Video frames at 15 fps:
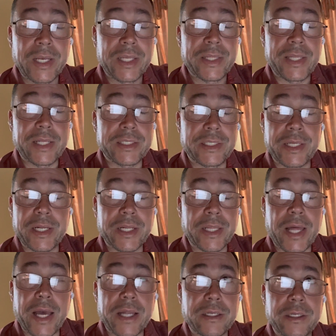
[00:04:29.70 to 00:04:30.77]
that's the end of
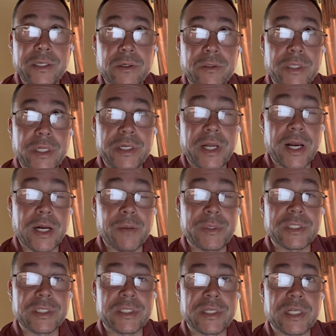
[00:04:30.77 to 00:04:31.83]
that. Then you're not going to
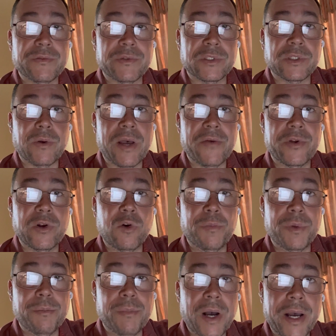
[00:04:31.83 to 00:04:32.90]
be successful. So have an
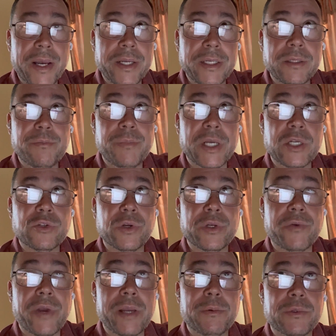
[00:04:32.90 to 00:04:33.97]
open mind. Make sure
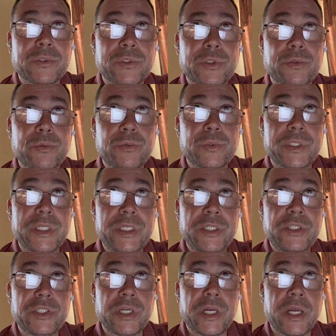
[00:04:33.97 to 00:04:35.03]
you're able to
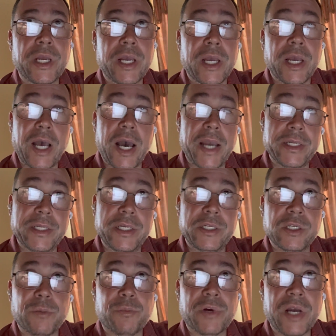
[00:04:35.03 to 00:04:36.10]
teach. I teach
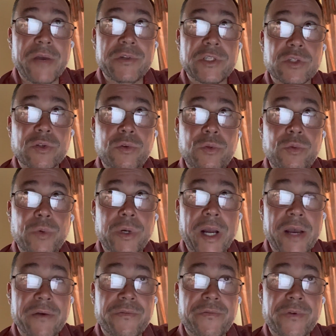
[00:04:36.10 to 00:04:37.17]
at a private school where I
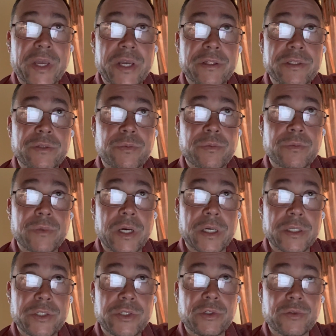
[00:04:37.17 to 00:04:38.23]
have
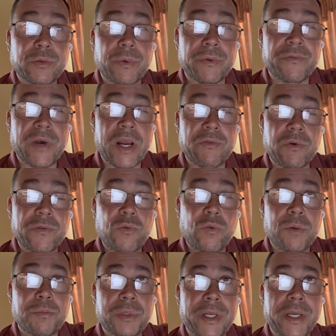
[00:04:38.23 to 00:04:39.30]
children with 504
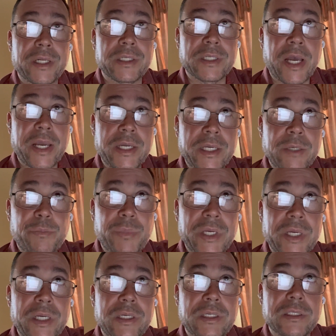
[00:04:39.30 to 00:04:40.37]
plans,
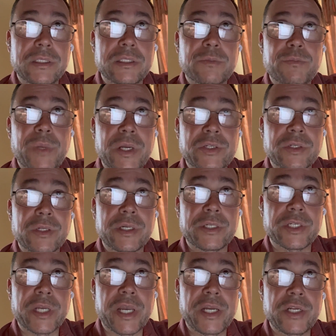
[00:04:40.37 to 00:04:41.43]
IEPs, special
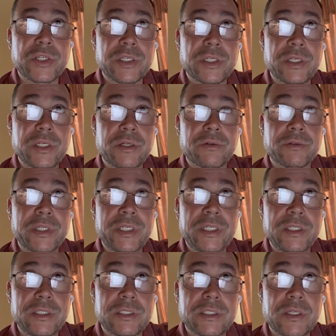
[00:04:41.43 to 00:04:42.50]
education
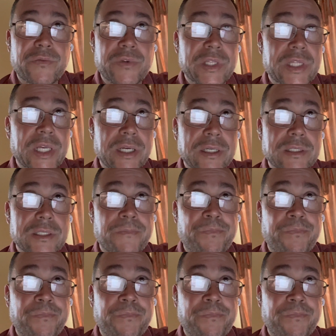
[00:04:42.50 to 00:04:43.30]
needs, different things,